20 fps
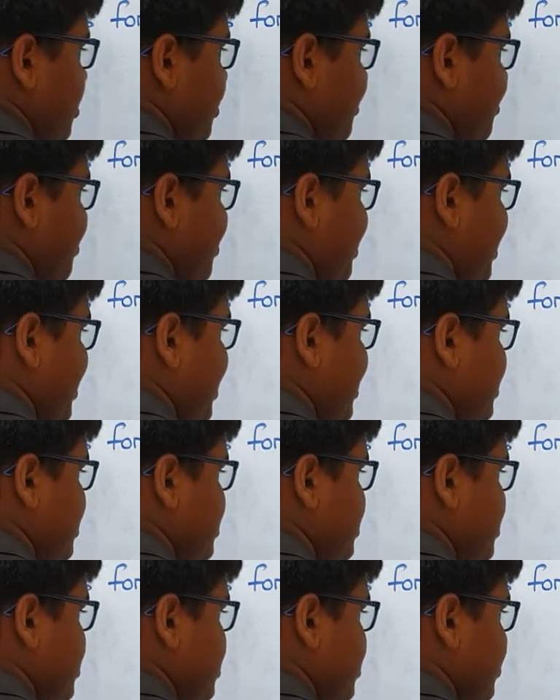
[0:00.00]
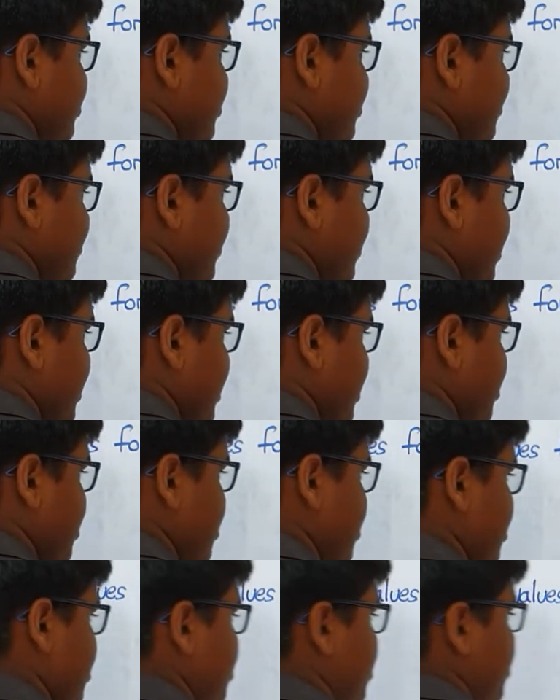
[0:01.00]
plus 5.
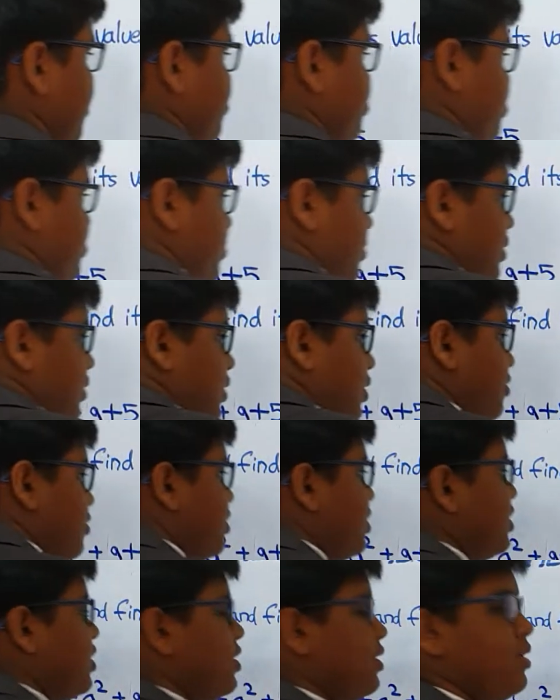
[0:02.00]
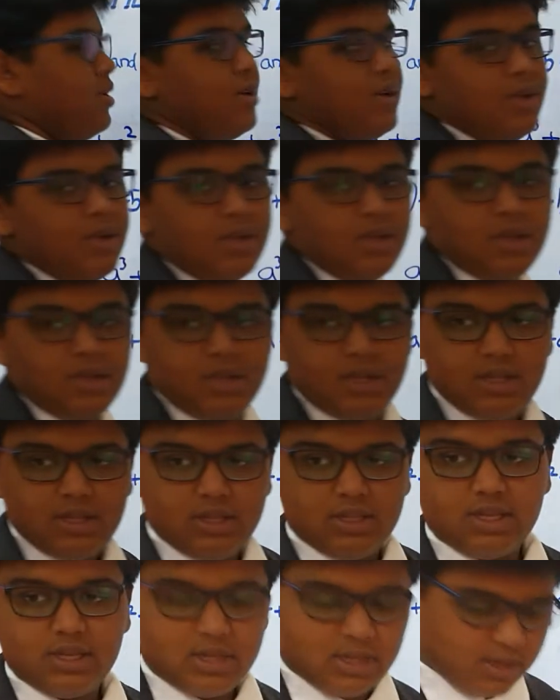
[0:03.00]
Now here
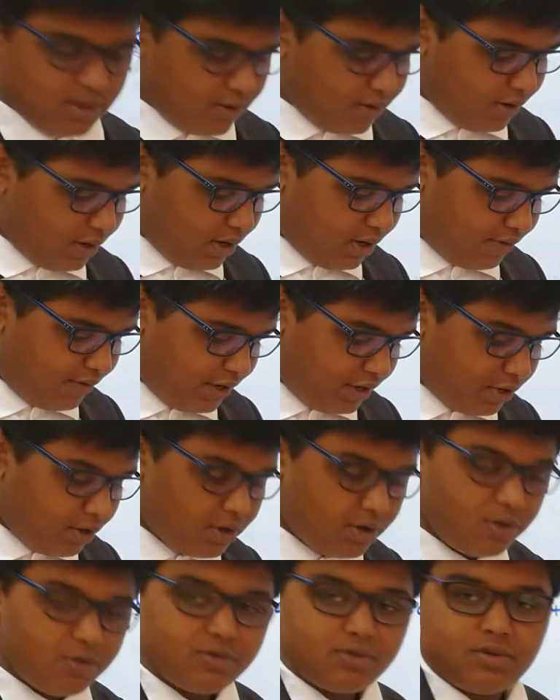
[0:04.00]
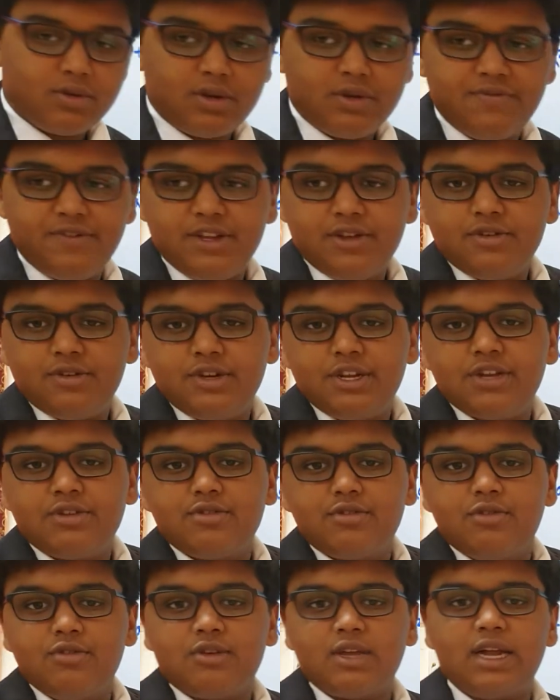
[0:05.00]
we don't need to
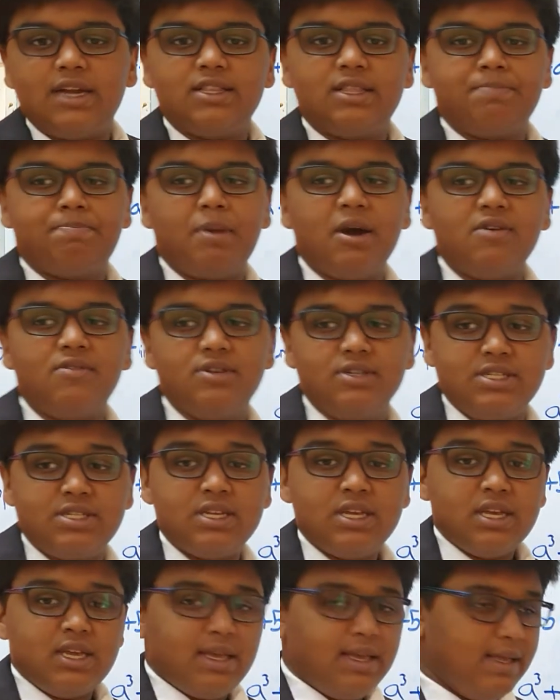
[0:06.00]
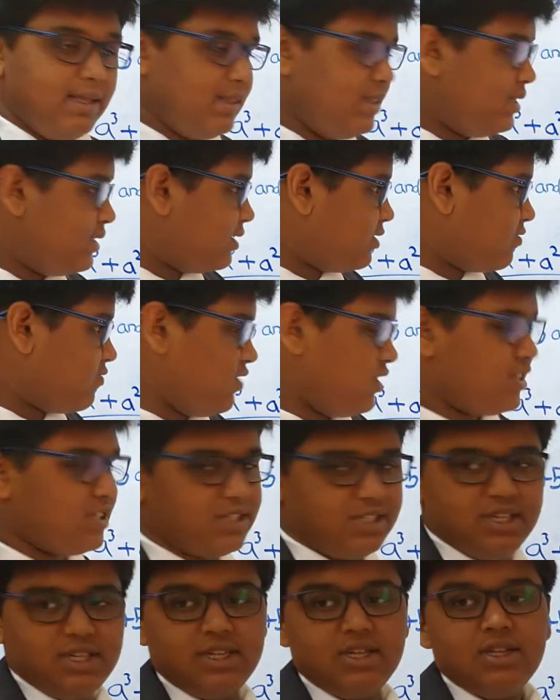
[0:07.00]
look at the powers. In this
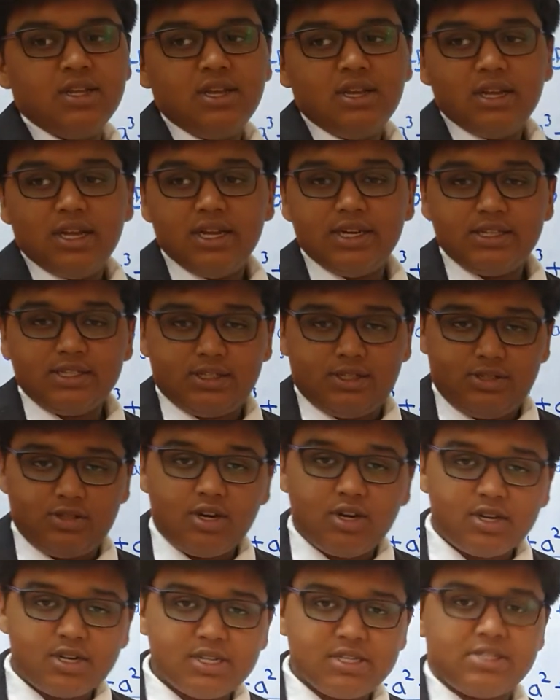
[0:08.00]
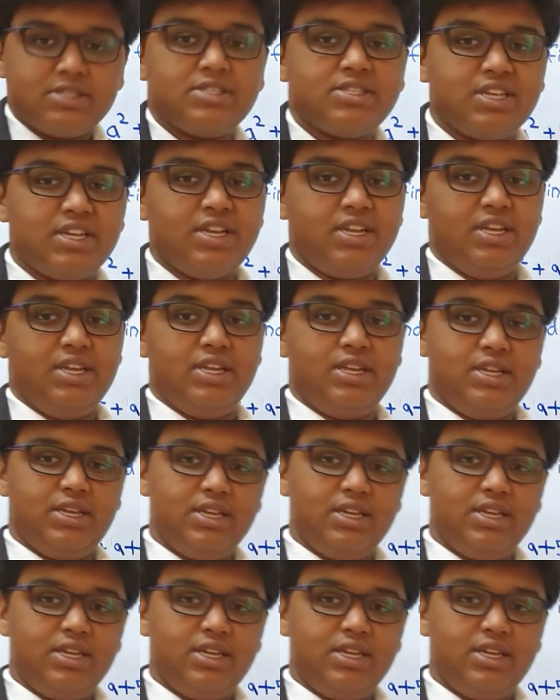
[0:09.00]
question it is not necessary